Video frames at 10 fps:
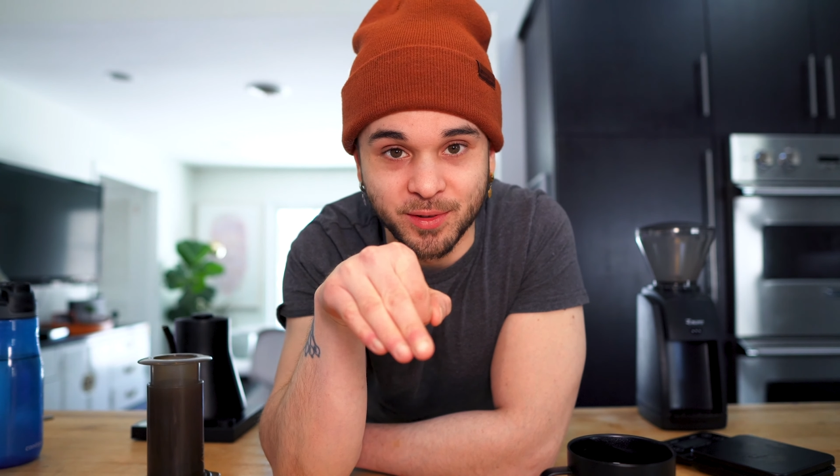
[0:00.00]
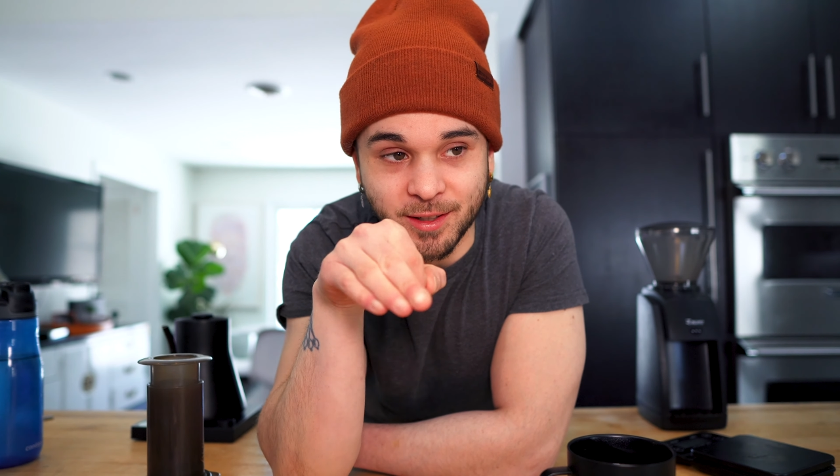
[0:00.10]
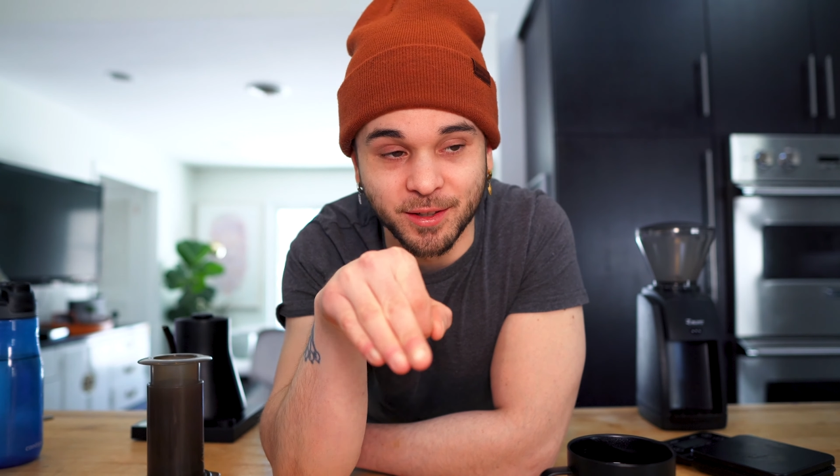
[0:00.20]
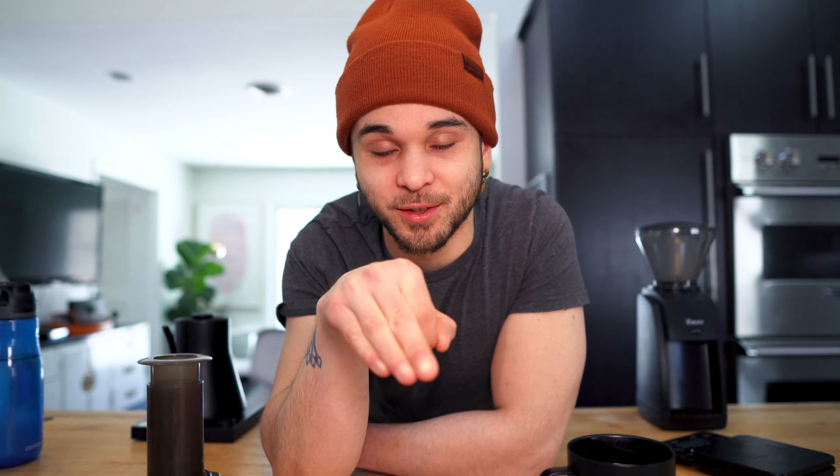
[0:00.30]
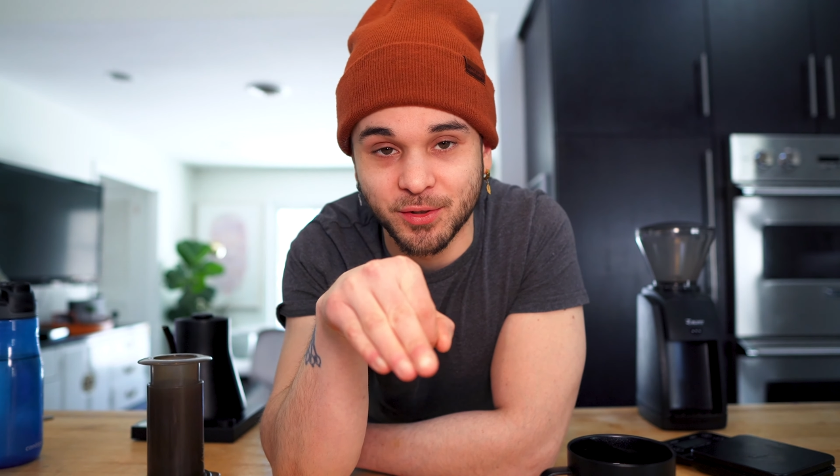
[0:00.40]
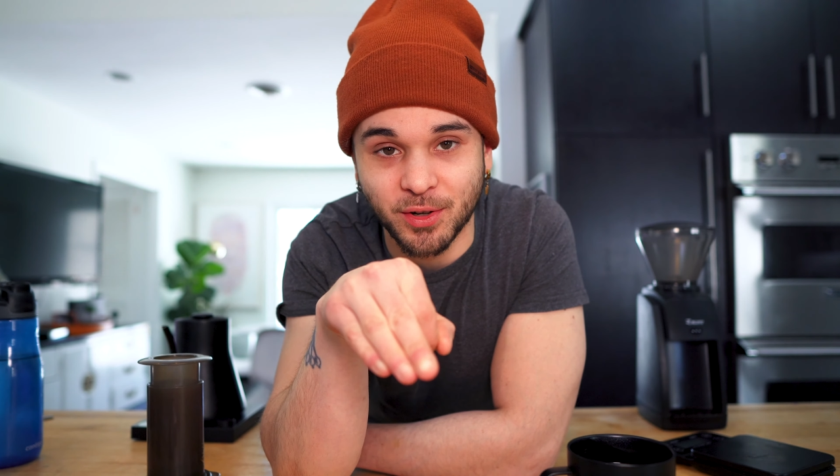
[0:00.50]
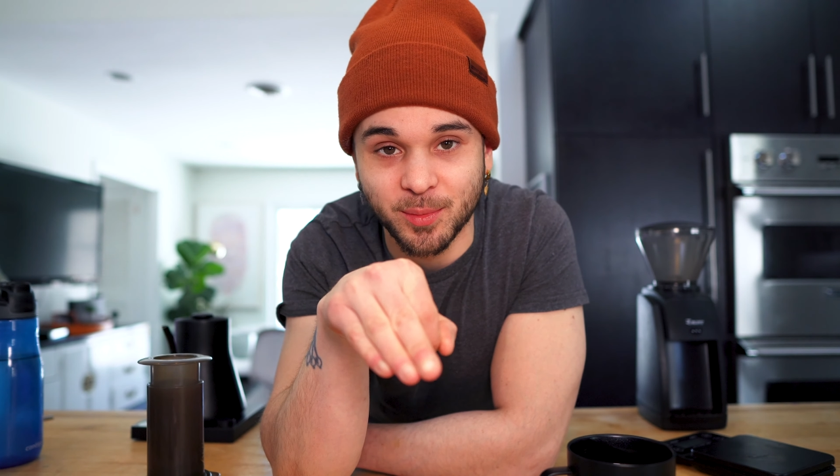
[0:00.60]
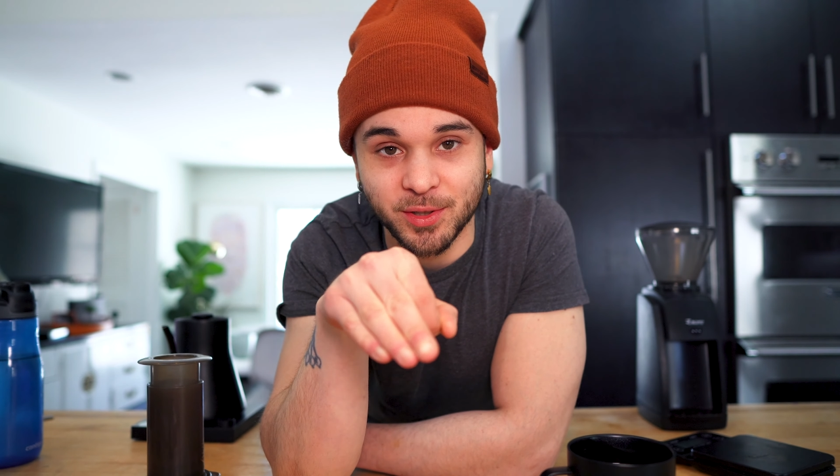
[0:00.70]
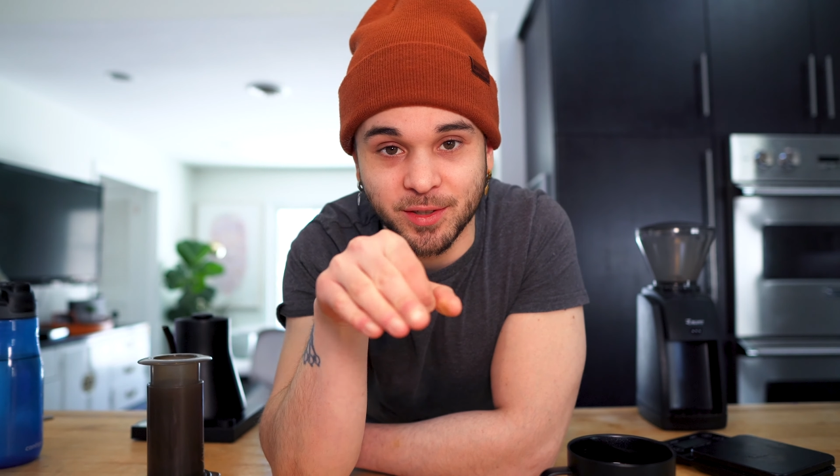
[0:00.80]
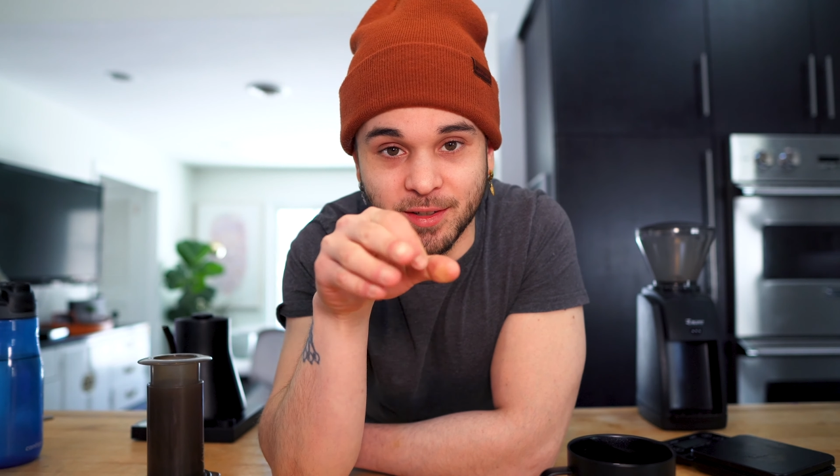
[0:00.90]
in the
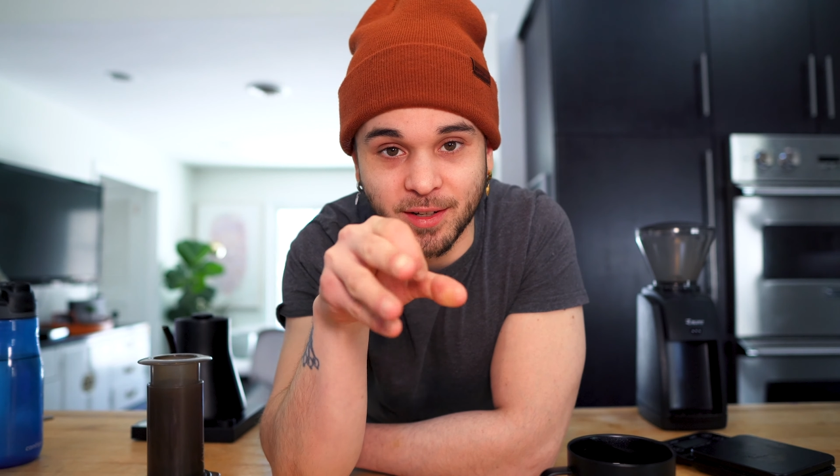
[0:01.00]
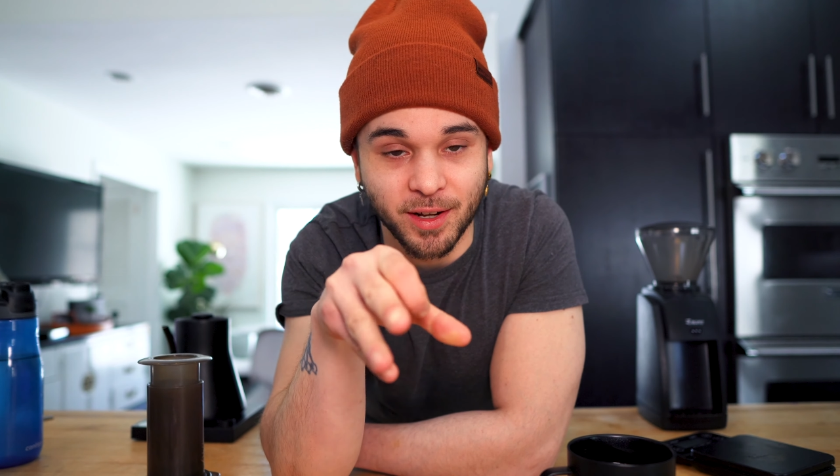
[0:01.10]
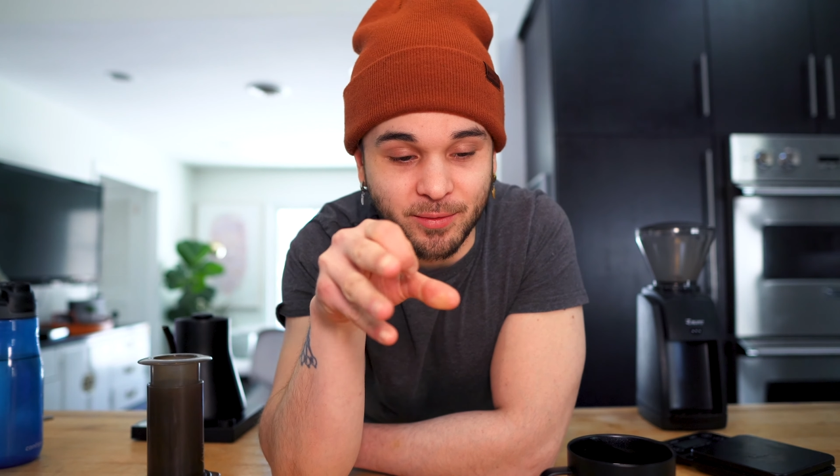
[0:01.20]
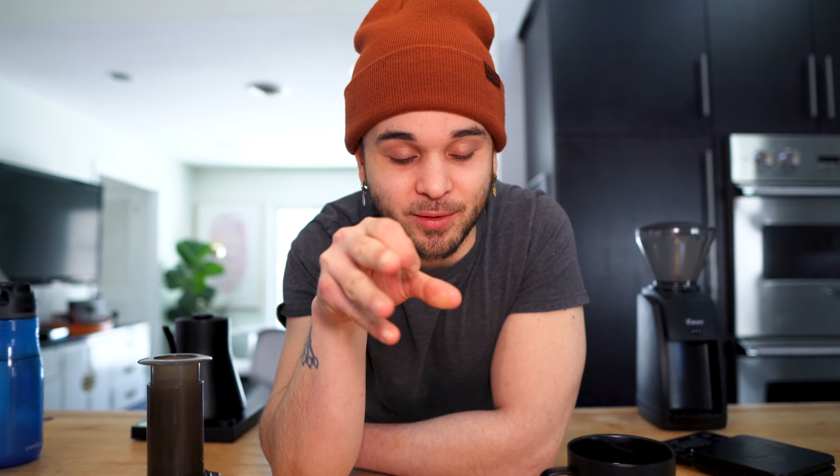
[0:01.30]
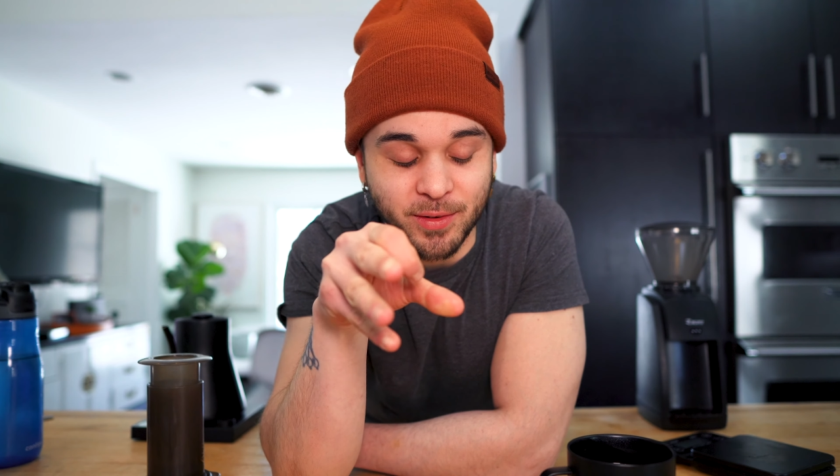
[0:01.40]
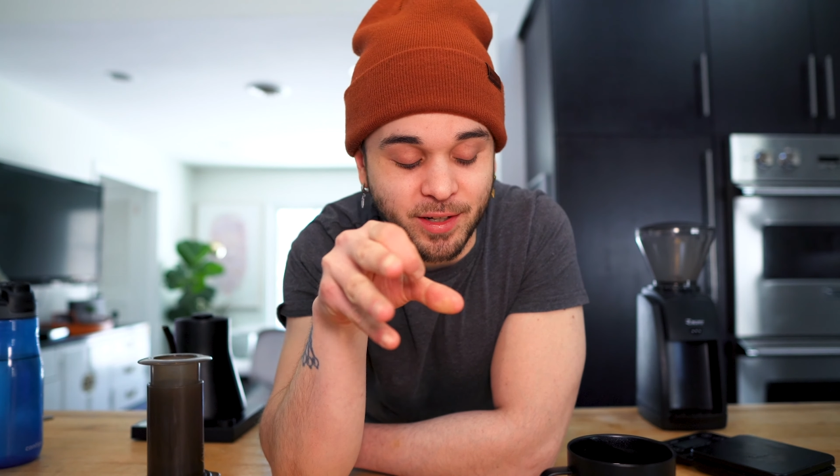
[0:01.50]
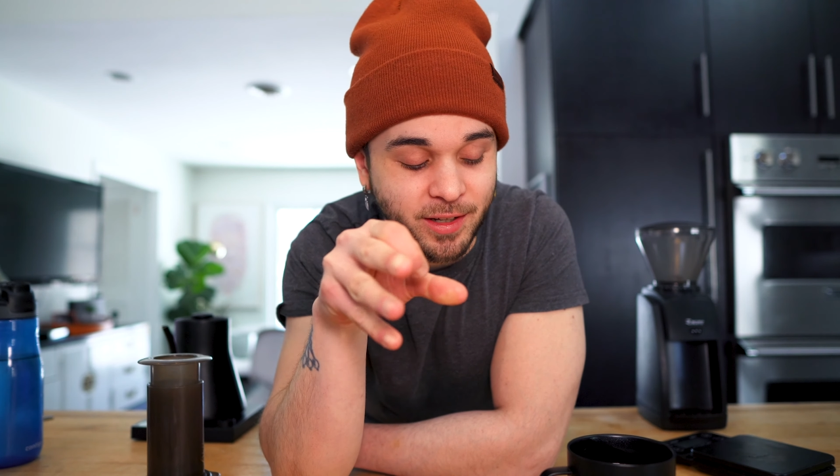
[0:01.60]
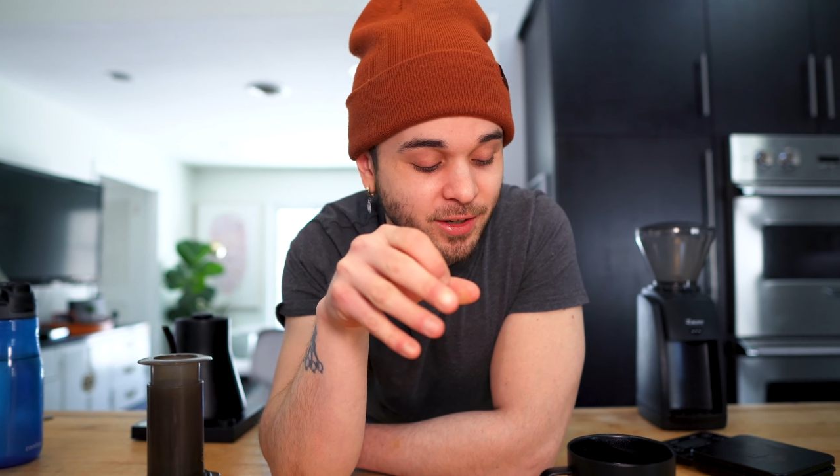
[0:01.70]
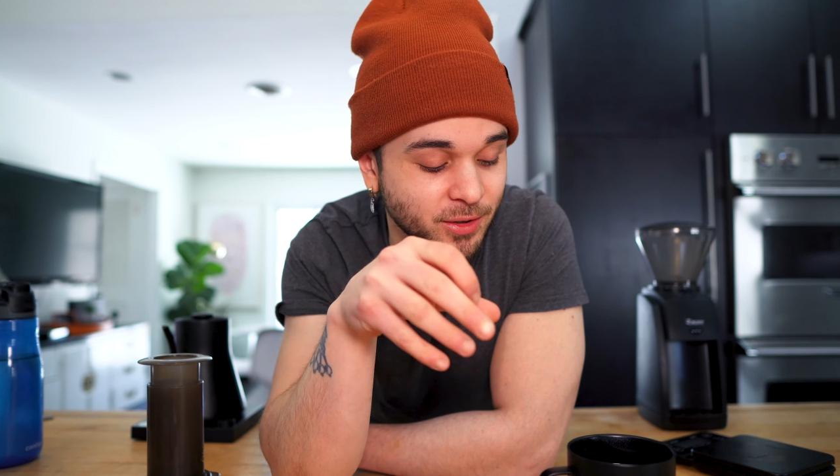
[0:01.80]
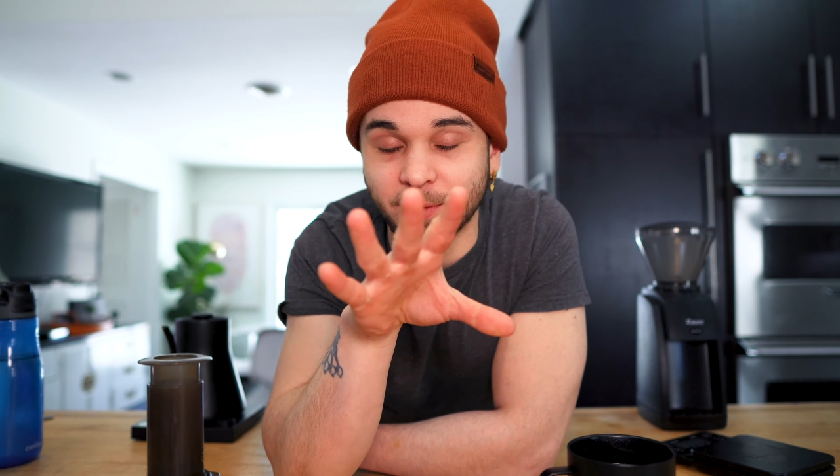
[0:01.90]
description of the video.